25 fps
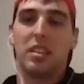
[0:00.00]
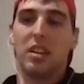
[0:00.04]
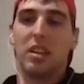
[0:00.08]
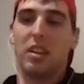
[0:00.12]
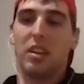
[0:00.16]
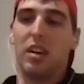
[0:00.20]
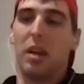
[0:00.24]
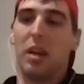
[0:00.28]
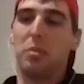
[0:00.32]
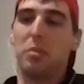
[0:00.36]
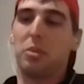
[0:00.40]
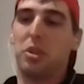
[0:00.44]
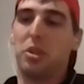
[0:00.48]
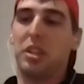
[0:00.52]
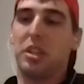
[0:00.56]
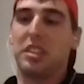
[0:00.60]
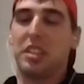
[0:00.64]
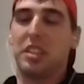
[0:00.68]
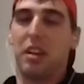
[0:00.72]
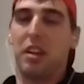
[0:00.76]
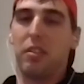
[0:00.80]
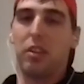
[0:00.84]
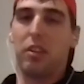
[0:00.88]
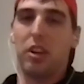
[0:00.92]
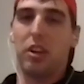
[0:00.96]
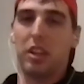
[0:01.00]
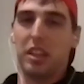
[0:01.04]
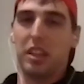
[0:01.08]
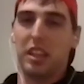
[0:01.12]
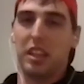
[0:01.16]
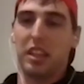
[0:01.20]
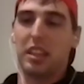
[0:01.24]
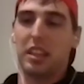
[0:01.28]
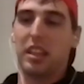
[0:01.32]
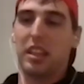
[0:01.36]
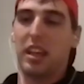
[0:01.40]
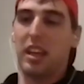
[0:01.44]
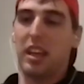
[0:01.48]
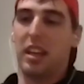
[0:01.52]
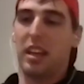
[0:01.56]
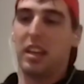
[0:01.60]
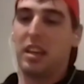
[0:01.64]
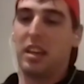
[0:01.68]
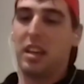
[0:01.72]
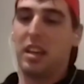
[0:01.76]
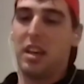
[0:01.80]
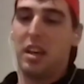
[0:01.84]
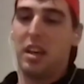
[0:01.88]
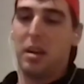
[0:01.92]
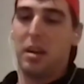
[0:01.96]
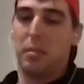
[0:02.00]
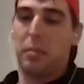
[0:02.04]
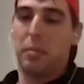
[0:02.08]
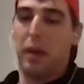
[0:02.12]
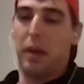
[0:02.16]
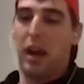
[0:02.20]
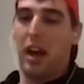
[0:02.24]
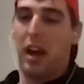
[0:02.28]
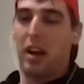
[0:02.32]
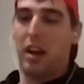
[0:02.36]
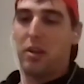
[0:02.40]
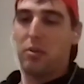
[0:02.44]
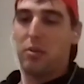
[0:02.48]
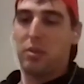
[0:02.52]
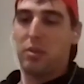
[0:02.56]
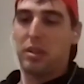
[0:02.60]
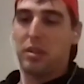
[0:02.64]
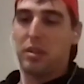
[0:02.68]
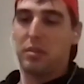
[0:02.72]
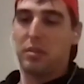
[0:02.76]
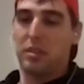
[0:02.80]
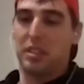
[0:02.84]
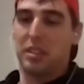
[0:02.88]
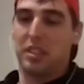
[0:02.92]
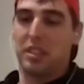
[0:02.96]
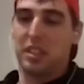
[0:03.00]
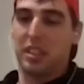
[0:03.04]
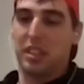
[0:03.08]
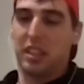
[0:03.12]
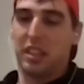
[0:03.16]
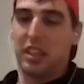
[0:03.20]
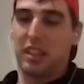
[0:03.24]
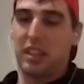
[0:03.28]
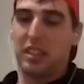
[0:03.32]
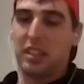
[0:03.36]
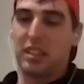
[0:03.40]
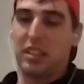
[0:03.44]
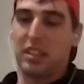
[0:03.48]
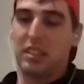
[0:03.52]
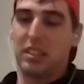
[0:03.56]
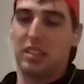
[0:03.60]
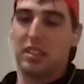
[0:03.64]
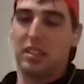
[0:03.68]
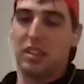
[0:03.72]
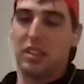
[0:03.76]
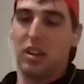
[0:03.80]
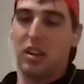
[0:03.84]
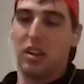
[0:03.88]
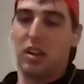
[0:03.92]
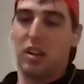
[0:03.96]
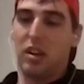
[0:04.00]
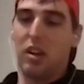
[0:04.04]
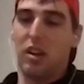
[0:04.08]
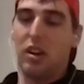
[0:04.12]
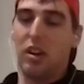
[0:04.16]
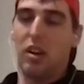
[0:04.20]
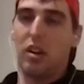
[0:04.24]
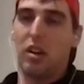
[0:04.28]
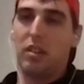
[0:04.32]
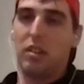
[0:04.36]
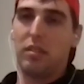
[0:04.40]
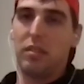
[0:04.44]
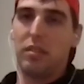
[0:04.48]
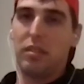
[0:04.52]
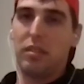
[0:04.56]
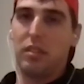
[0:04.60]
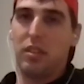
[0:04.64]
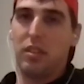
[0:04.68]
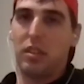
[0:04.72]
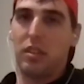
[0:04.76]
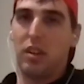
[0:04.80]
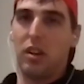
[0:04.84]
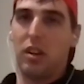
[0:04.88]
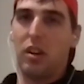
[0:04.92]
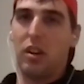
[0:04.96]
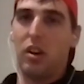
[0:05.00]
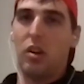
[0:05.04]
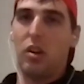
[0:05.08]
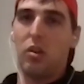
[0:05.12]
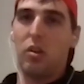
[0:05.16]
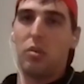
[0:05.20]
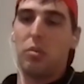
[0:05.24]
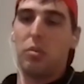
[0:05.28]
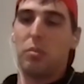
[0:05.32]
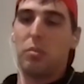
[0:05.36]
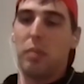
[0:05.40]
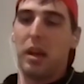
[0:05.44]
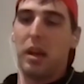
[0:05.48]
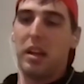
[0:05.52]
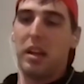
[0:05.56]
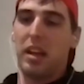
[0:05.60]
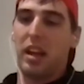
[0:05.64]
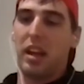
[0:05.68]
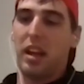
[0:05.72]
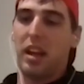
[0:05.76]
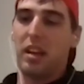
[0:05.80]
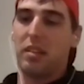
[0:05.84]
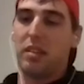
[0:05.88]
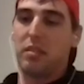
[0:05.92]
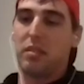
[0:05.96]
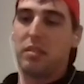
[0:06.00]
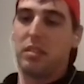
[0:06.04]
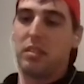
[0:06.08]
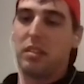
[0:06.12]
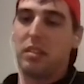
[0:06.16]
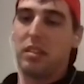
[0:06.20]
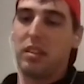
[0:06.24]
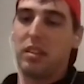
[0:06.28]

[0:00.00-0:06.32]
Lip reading: I'm sure he's never going to think that, but I don't want him just to think oh, well, my dad,